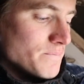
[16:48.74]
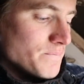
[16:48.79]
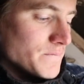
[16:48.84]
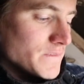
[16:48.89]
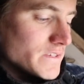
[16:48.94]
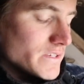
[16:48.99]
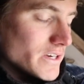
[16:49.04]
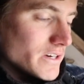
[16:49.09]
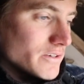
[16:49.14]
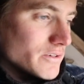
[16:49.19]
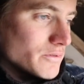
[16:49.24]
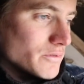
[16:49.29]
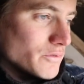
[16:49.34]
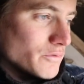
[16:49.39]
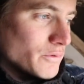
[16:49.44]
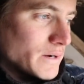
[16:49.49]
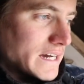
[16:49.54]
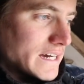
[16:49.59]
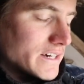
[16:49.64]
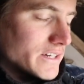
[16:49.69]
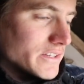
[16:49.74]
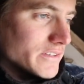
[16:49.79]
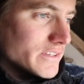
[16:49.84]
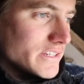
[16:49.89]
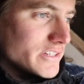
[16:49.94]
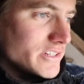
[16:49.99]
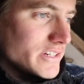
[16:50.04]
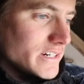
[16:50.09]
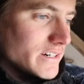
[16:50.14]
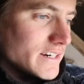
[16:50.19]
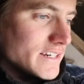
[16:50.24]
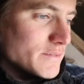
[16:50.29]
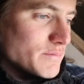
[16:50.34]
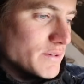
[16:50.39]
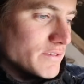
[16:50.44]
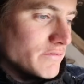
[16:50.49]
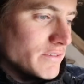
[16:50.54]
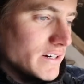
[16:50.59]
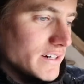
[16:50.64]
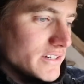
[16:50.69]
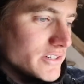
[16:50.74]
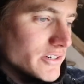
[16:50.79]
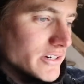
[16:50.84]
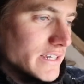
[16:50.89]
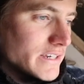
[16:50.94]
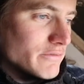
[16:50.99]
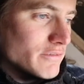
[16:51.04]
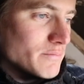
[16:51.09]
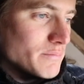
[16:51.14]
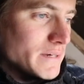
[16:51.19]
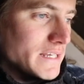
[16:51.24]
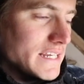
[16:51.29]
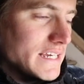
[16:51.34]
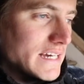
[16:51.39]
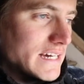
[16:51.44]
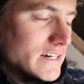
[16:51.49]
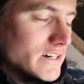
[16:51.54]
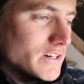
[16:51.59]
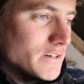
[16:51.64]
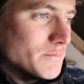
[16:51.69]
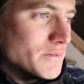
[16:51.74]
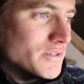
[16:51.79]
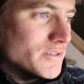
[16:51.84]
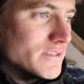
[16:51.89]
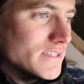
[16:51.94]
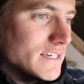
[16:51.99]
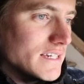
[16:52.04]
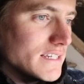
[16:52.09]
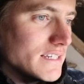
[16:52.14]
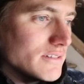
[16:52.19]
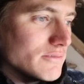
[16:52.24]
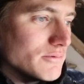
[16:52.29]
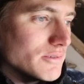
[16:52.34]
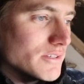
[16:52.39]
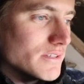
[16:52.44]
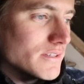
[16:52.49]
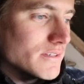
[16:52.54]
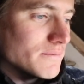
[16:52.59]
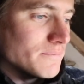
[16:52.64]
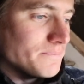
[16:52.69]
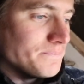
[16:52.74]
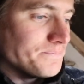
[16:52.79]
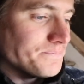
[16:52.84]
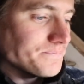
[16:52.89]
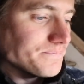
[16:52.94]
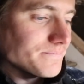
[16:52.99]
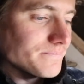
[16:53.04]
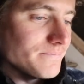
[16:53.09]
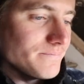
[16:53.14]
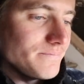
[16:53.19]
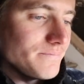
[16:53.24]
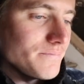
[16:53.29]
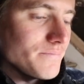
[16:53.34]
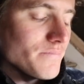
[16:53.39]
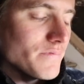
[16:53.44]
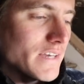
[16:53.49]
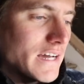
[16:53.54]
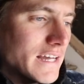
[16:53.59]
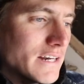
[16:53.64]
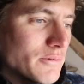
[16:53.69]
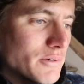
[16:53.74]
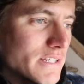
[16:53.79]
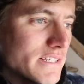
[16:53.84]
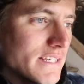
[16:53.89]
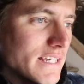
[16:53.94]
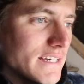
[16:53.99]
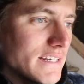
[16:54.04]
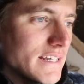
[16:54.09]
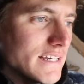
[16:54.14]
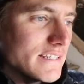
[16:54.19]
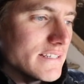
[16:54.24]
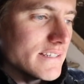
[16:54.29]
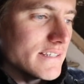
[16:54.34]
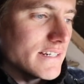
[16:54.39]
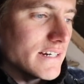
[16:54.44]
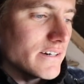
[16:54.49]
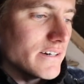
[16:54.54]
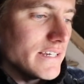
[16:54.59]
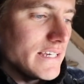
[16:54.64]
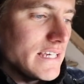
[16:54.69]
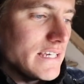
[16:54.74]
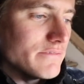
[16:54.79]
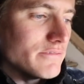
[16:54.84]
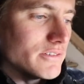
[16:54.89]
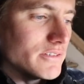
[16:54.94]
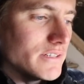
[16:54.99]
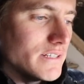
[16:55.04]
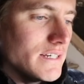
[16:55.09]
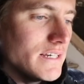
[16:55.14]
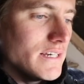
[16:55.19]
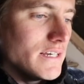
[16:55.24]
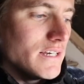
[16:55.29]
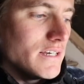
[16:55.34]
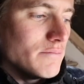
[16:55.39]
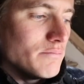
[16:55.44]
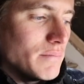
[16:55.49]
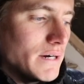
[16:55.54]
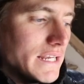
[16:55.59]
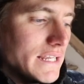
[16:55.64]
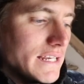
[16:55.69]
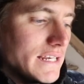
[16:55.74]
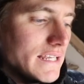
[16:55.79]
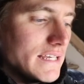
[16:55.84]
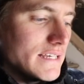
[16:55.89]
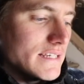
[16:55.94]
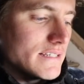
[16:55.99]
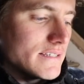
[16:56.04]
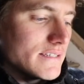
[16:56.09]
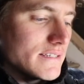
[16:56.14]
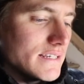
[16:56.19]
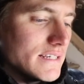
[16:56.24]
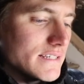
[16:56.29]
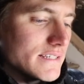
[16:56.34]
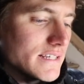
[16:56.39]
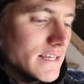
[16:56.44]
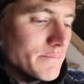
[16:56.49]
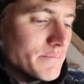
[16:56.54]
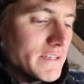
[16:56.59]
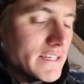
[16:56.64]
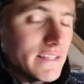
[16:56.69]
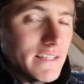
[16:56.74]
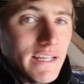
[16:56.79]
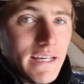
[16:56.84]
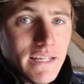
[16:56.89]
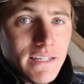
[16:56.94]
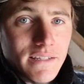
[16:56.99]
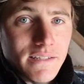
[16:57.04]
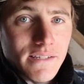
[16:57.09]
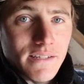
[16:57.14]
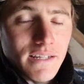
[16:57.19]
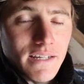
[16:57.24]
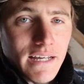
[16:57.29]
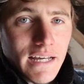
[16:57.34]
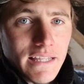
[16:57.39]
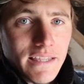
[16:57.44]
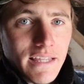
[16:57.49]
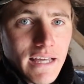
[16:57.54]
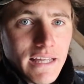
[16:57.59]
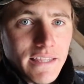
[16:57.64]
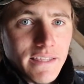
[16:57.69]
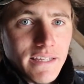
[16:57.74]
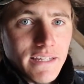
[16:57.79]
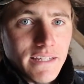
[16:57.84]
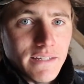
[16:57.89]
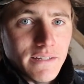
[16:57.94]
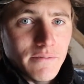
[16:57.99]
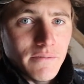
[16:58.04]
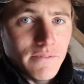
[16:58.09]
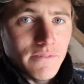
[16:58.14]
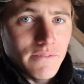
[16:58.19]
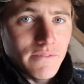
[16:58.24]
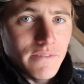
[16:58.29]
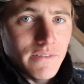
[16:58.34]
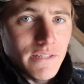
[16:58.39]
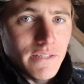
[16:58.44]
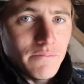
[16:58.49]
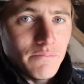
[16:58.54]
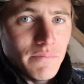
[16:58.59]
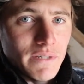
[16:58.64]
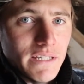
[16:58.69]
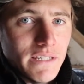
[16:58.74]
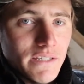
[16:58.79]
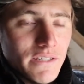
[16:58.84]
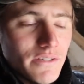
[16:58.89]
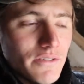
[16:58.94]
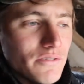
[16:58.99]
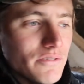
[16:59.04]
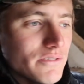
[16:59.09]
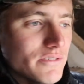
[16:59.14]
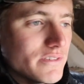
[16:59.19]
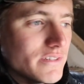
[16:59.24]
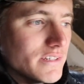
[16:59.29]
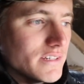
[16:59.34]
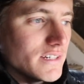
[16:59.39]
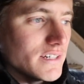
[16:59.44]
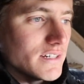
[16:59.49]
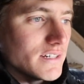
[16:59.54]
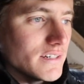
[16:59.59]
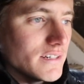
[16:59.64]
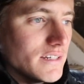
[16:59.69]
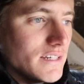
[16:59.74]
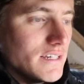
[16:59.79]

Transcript: So while this year has been very tricky for many, I almost think it was, I don't want to say a necessary evil, but it is something that I think can be used to